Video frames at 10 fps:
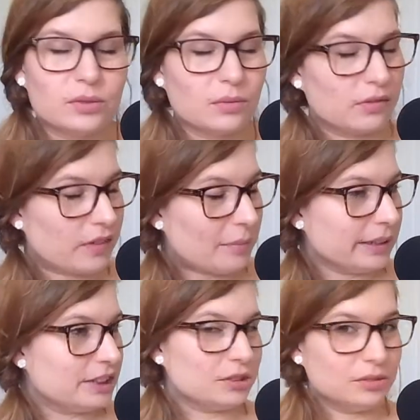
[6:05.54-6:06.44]
or a family
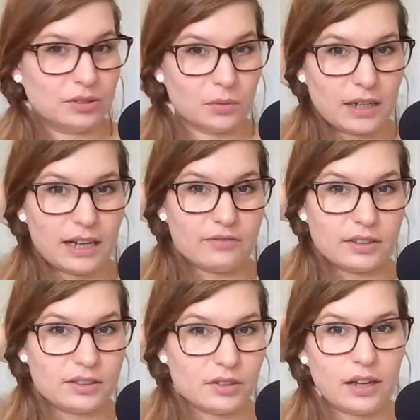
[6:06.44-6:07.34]
shoot or whatever.
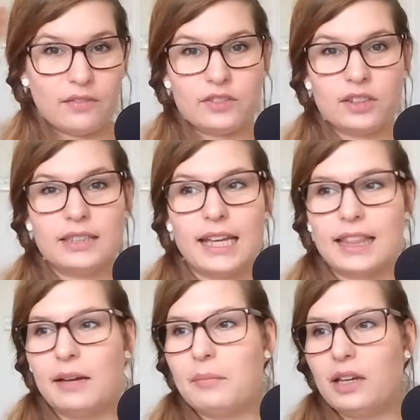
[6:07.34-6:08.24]
So you have to take
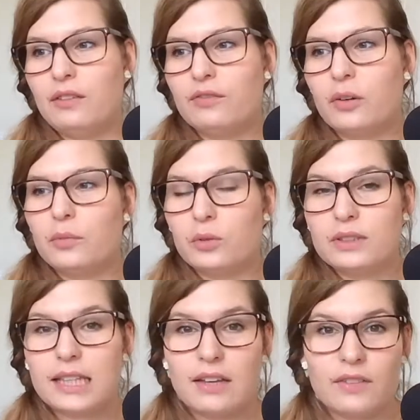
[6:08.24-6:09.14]
that money from your
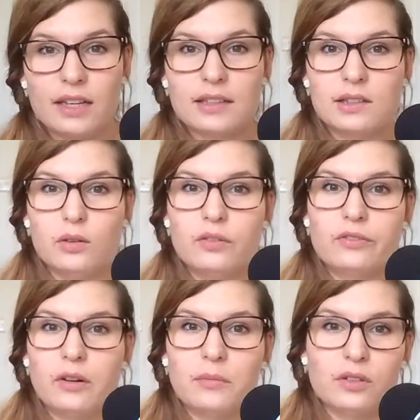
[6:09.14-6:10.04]
savings or
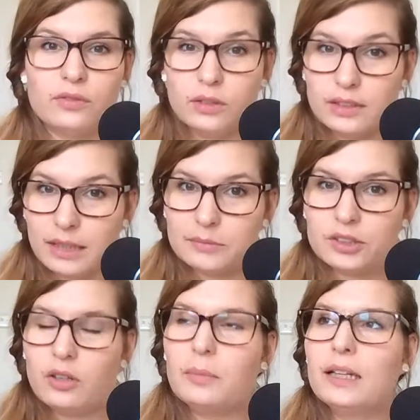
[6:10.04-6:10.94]
from your full-time
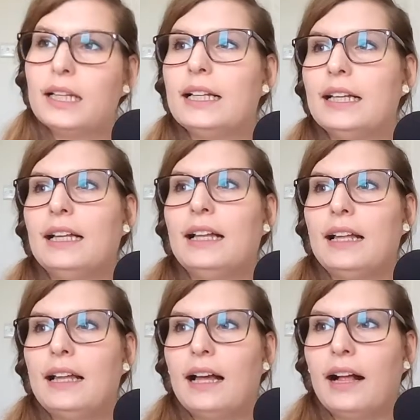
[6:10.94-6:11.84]
job.
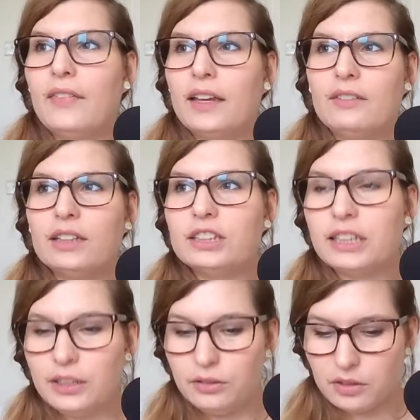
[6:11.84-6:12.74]
And then
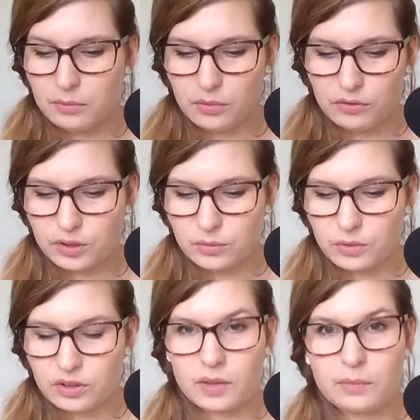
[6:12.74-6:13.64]
eventually you can move
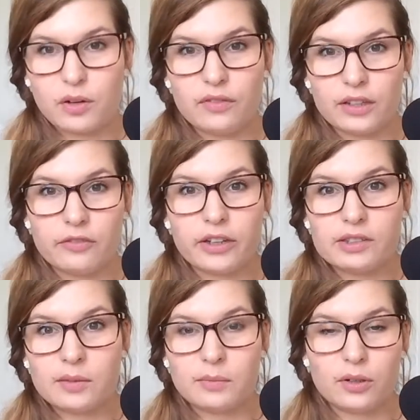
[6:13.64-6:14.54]
towards the profit
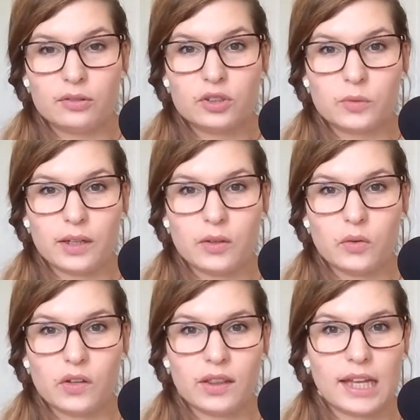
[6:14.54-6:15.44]
first approach, where you
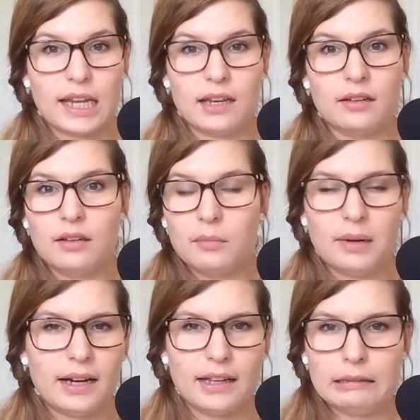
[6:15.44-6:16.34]
can then
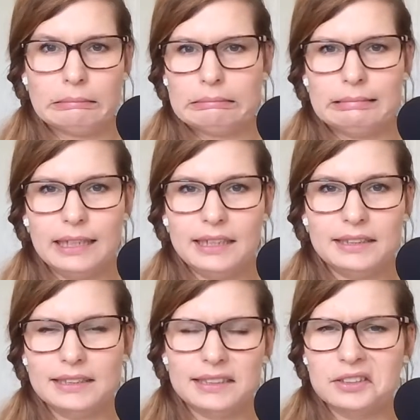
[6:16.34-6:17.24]
buy
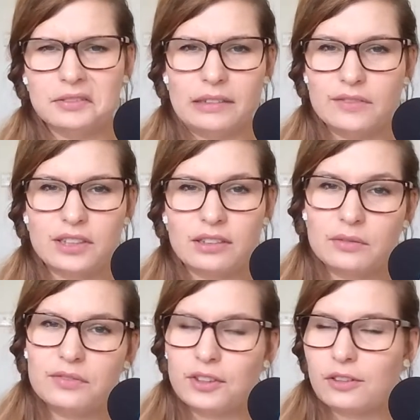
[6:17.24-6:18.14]
lenses. I shouldn't really have started
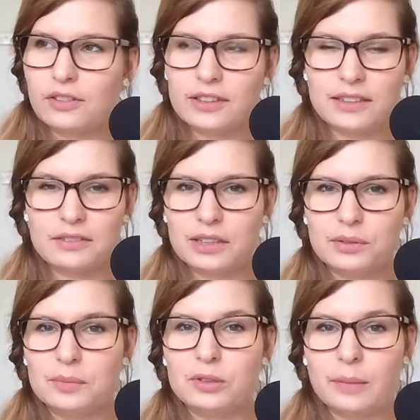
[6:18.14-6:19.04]
with photography because I don't really know
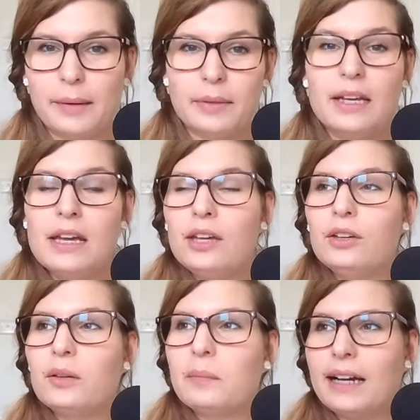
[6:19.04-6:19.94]
what I'm talking about, but you
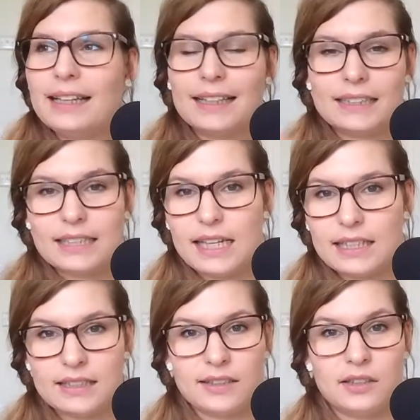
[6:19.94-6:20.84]
can buy nicer
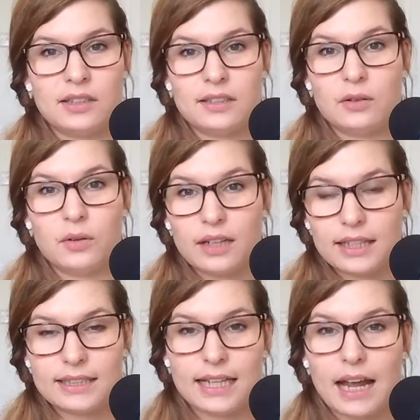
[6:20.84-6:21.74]
lenses or a
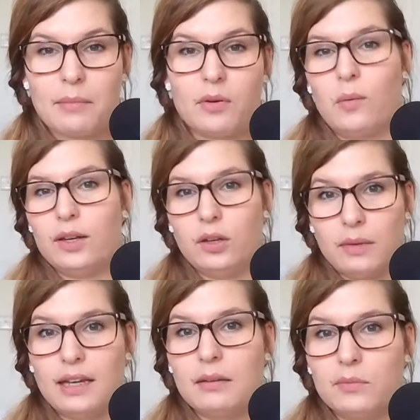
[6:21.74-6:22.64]
nicer camera when you're
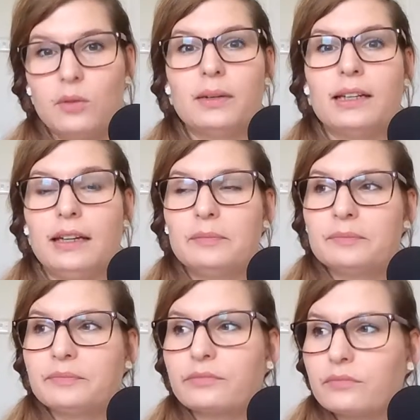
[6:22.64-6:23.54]
making more money
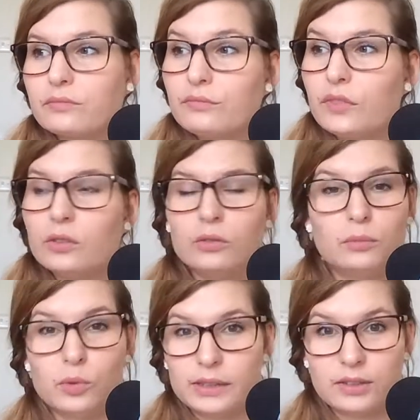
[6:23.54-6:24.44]
or
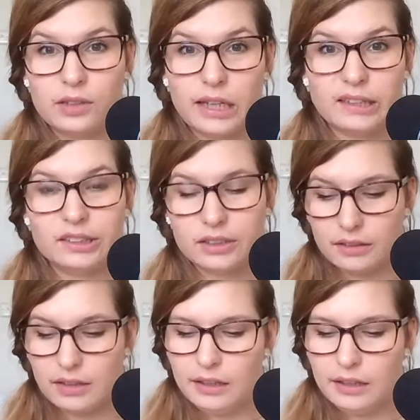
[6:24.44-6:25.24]
more education.